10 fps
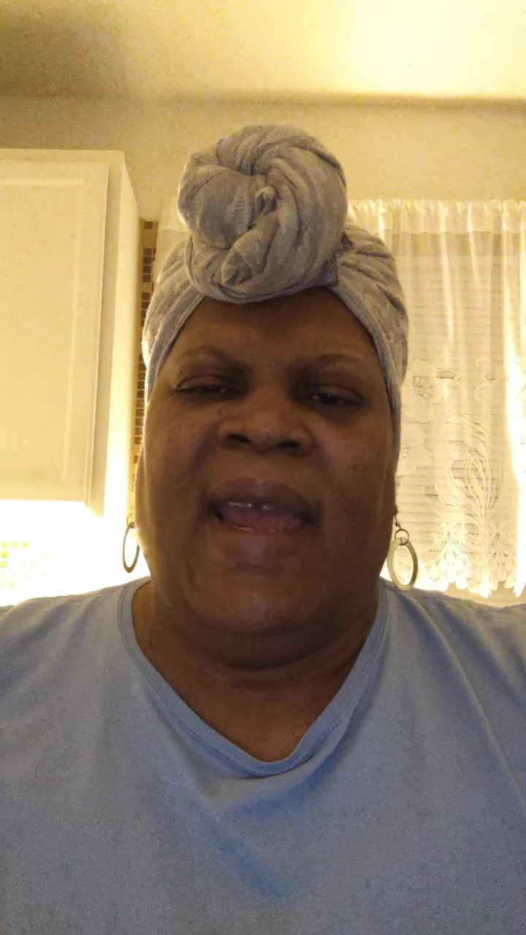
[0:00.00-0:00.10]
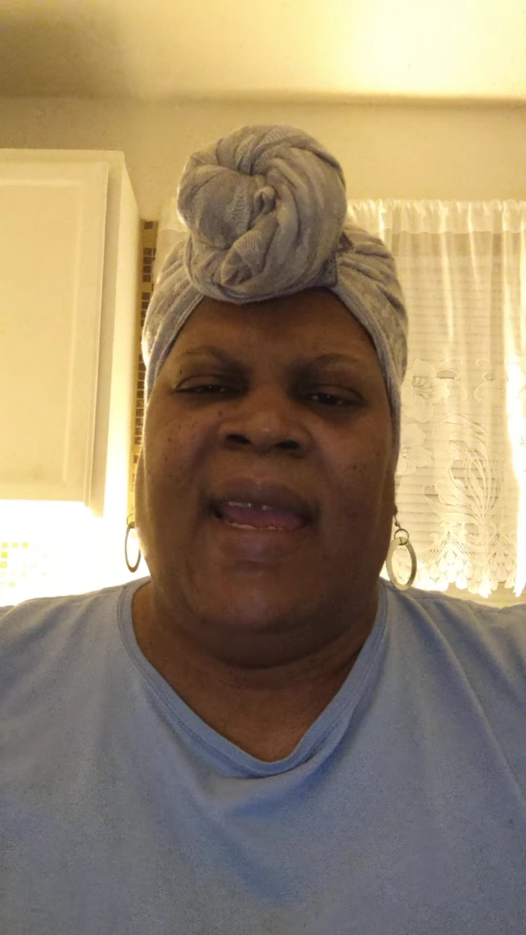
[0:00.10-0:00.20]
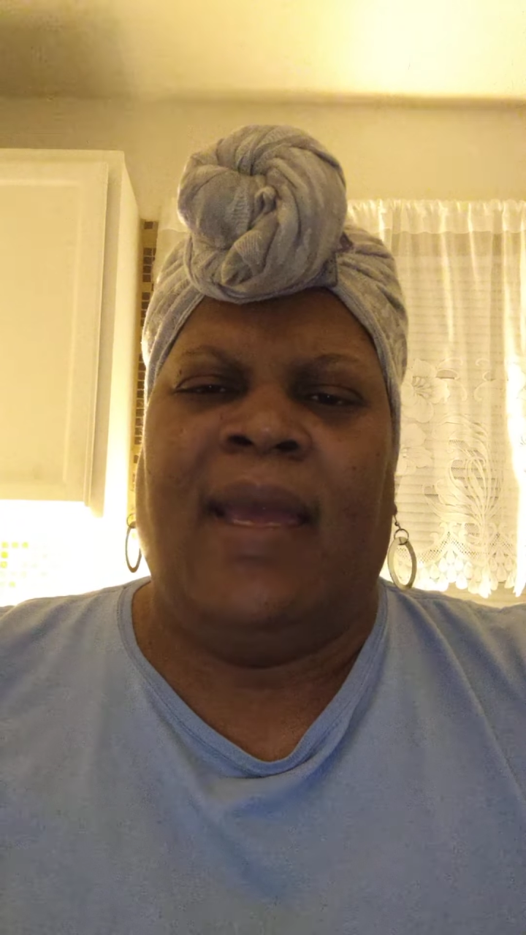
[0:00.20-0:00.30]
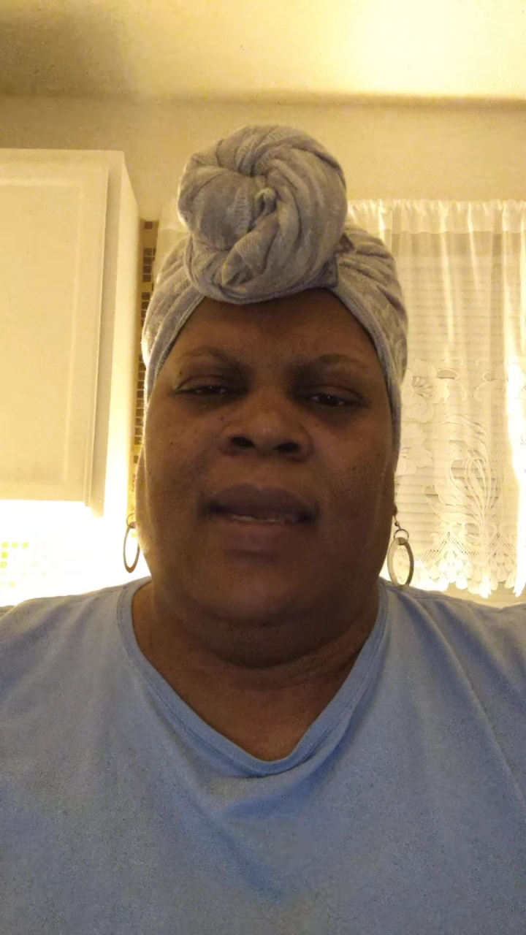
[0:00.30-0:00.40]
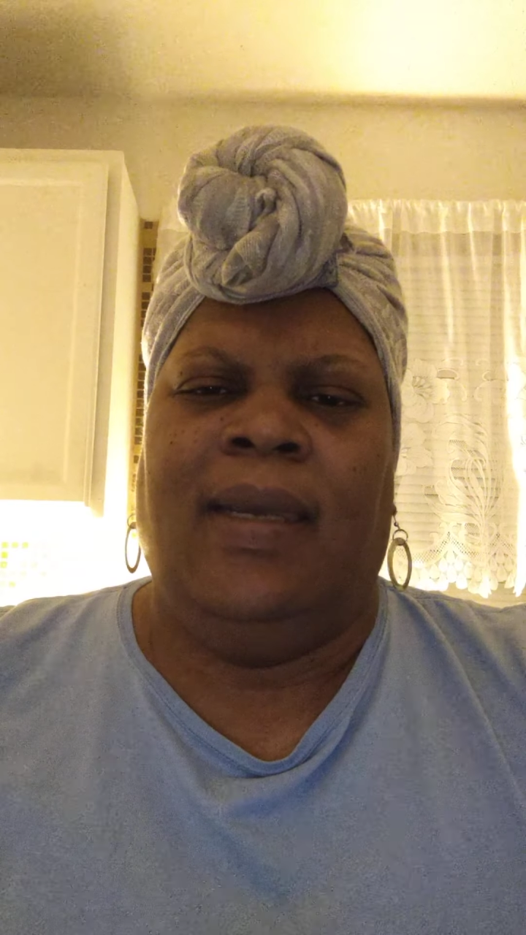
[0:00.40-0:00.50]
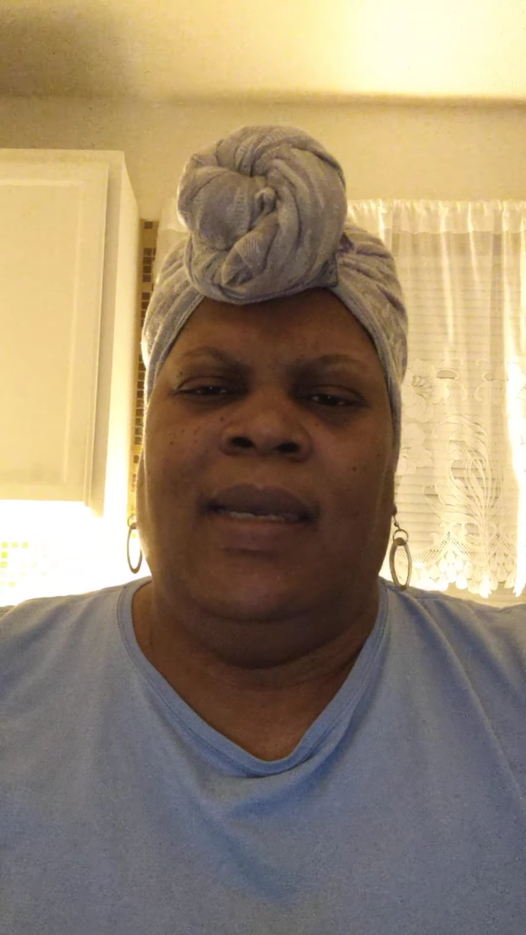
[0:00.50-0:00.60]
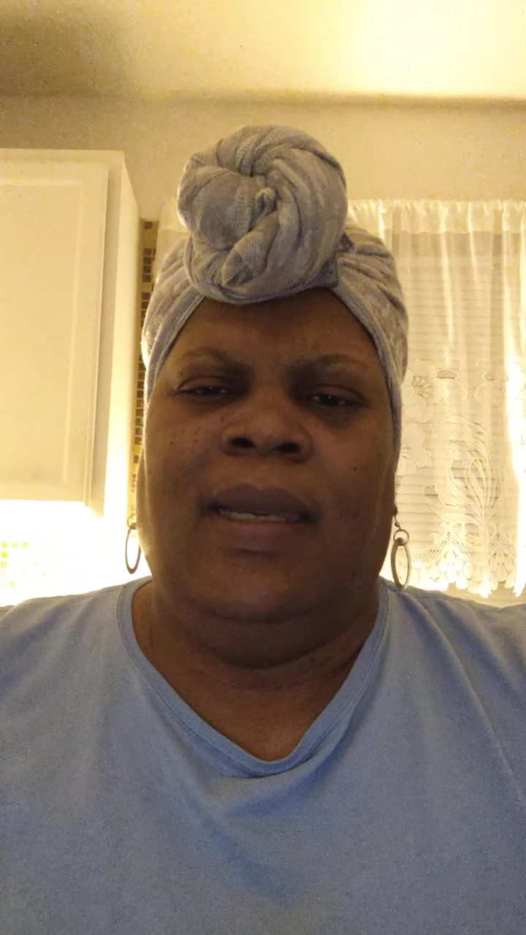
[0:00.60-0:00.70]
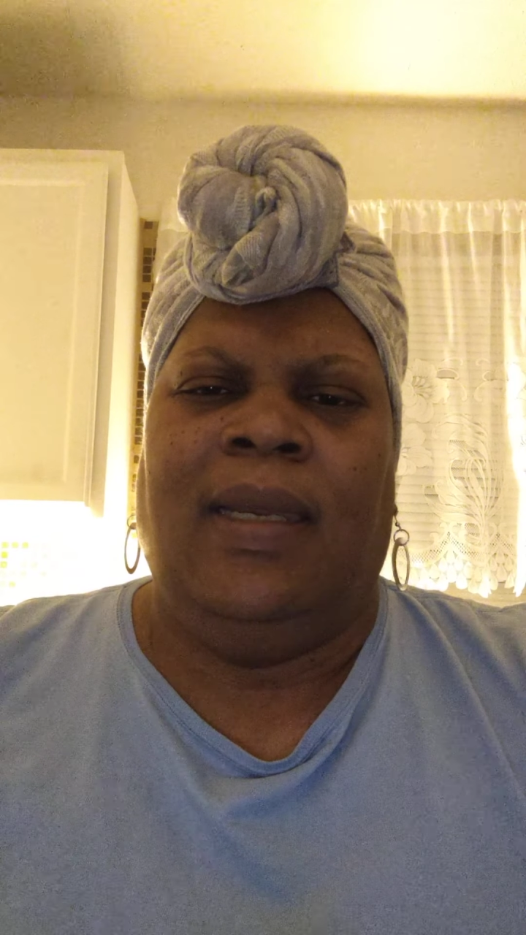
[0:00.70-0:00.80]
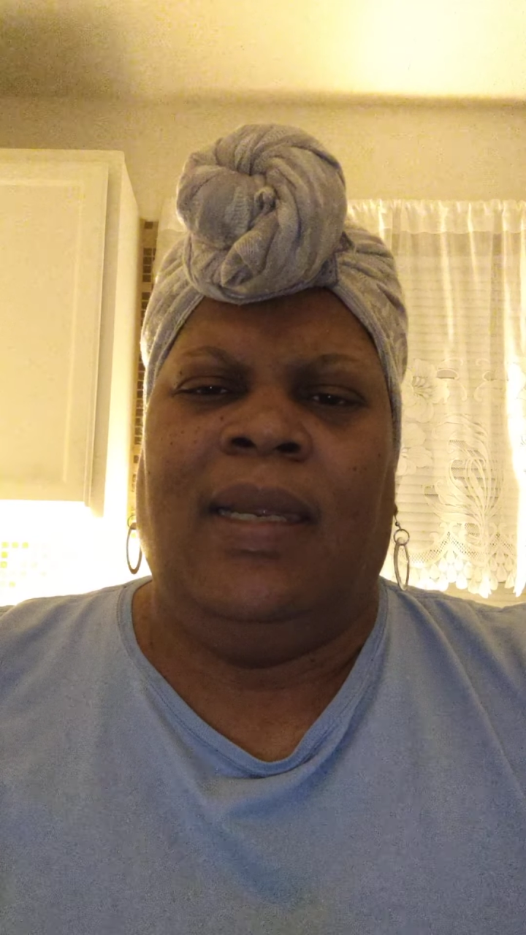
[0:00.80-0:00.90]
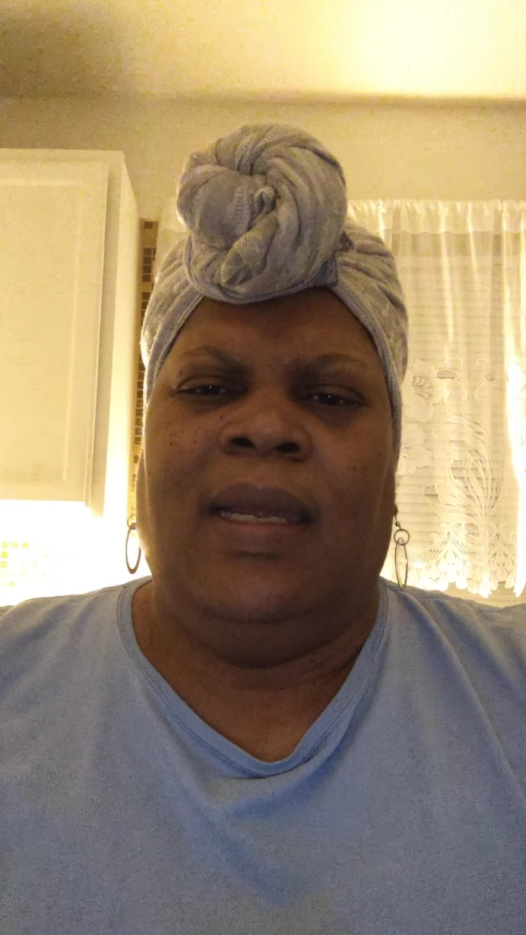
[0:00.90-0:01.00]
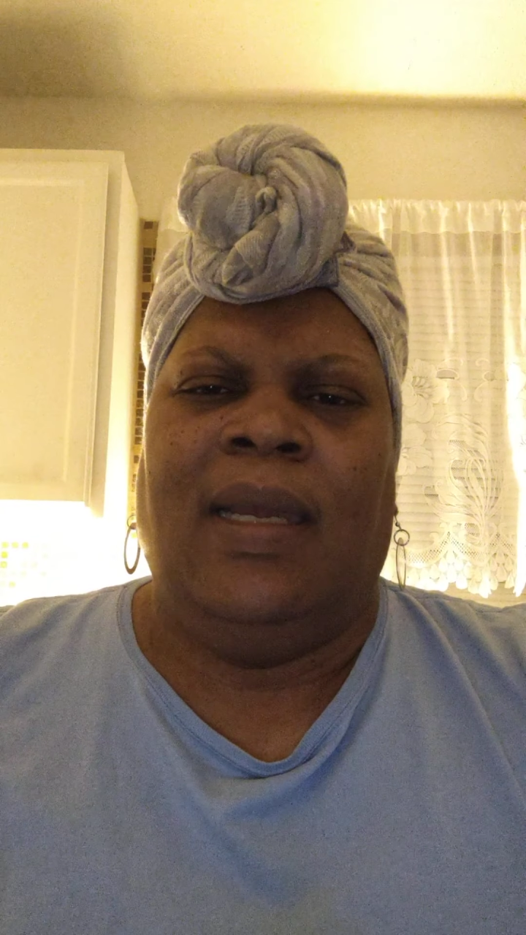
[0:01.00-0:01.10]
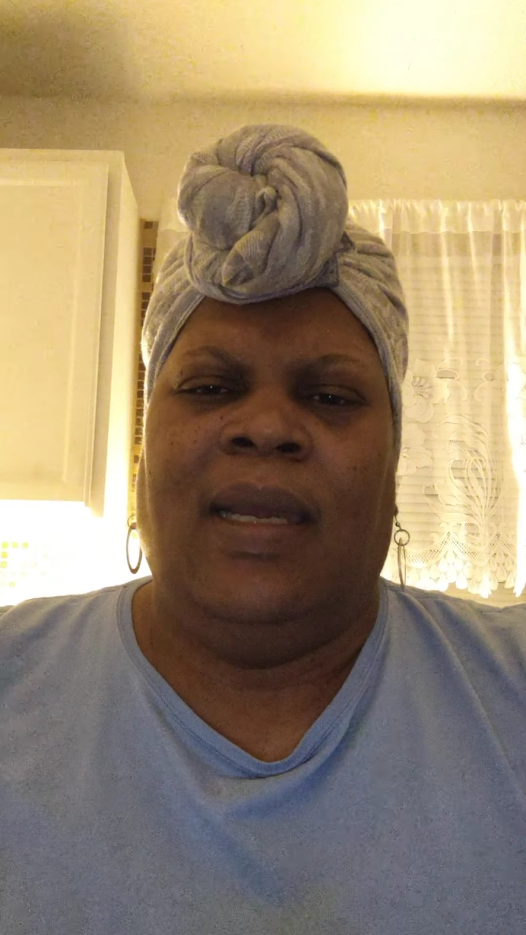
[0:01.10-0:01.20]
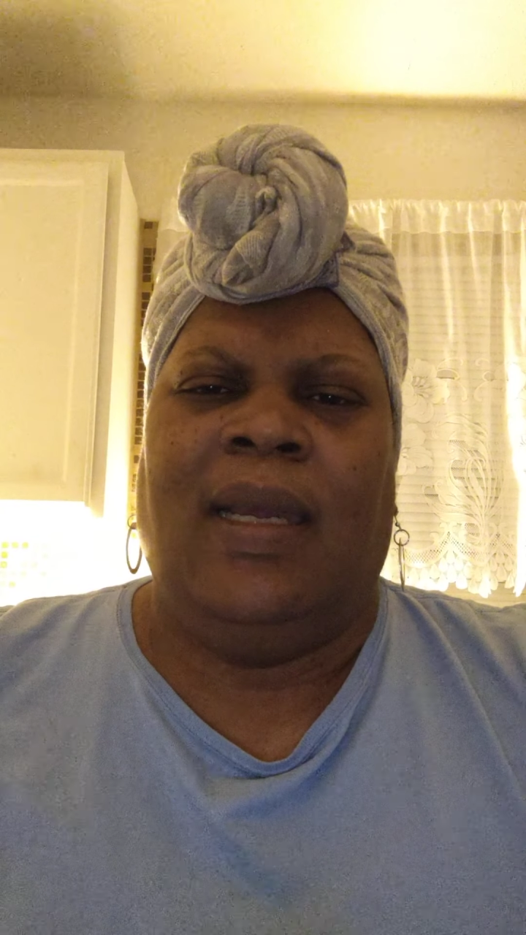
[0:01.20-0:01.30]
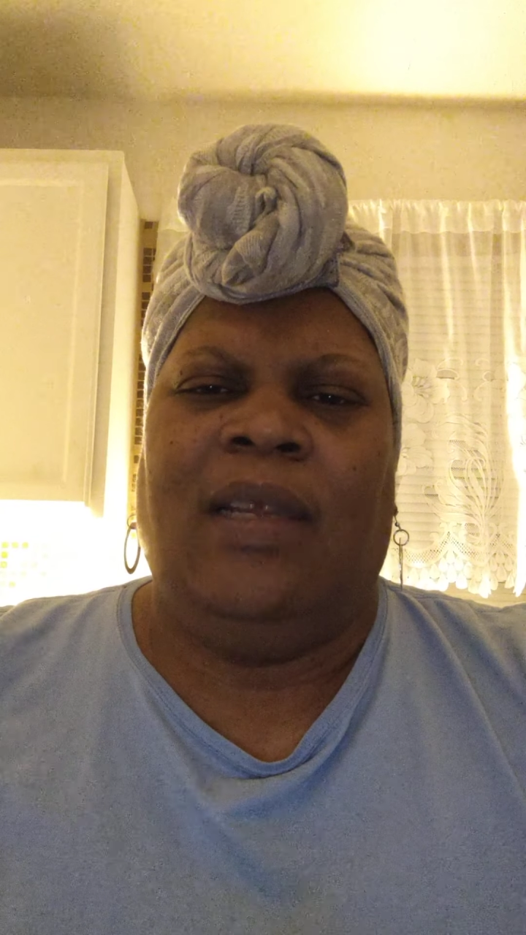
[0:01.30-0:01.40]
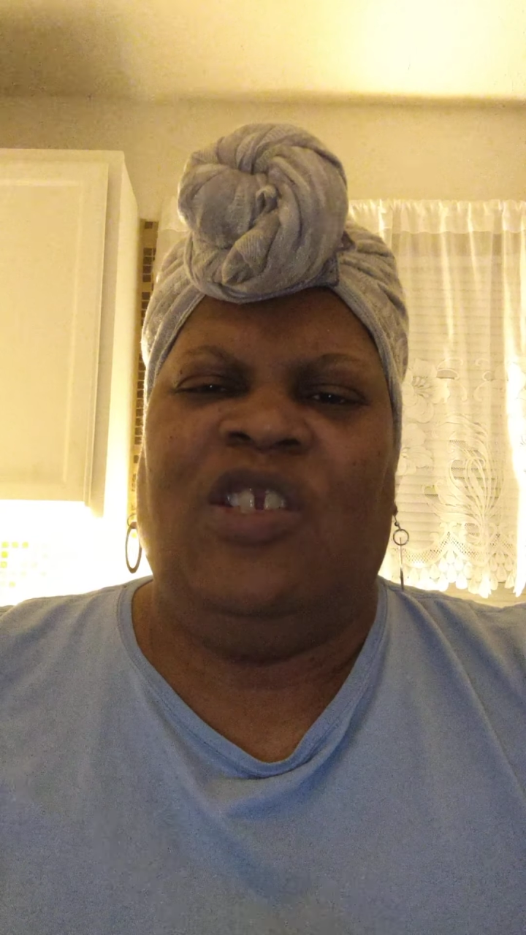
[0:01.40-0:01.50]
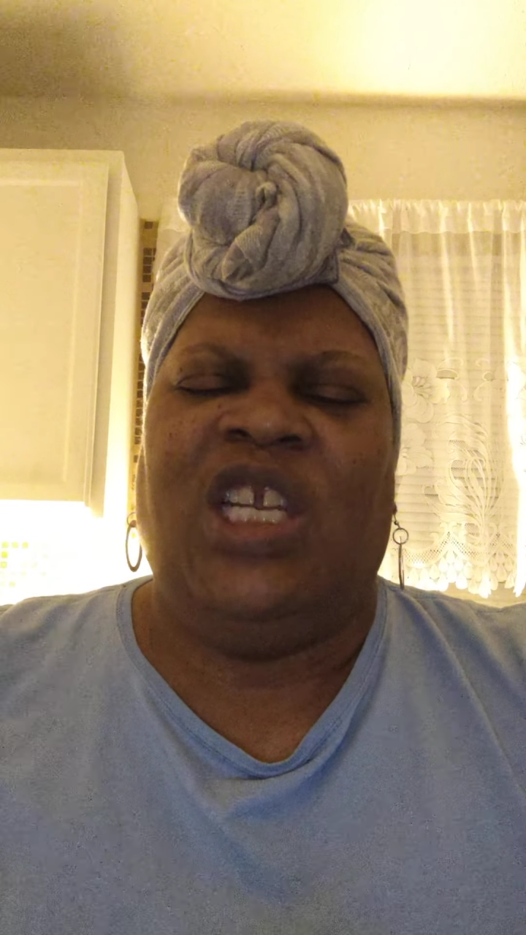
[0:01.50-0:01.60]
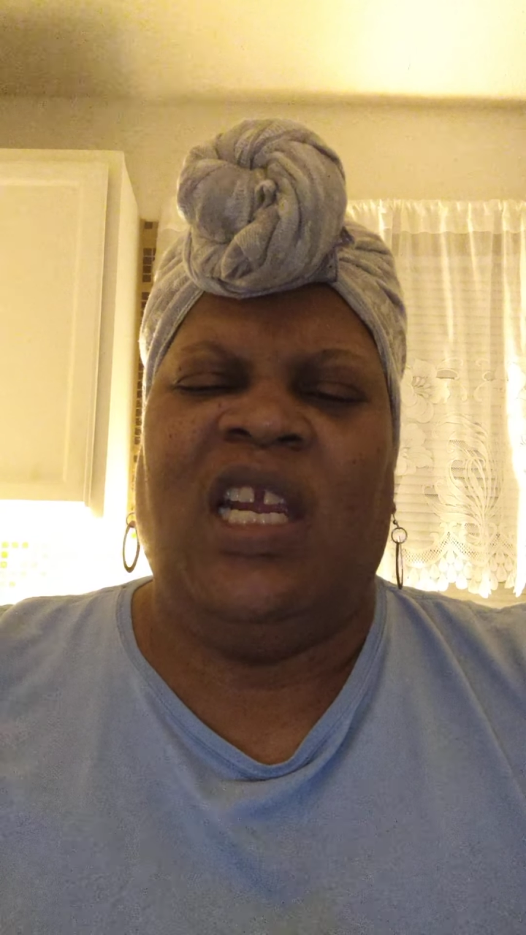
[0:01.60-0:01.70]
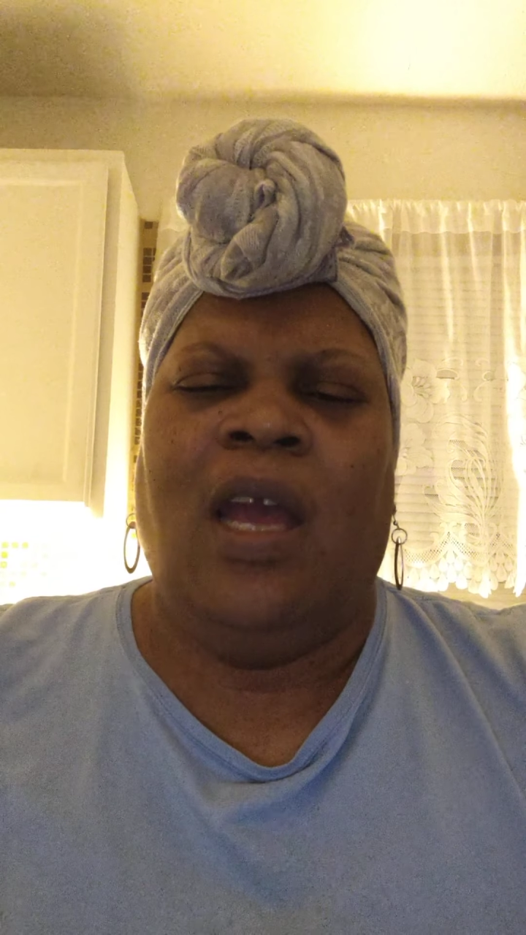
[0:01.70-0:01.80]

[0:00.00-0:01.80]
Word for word: and she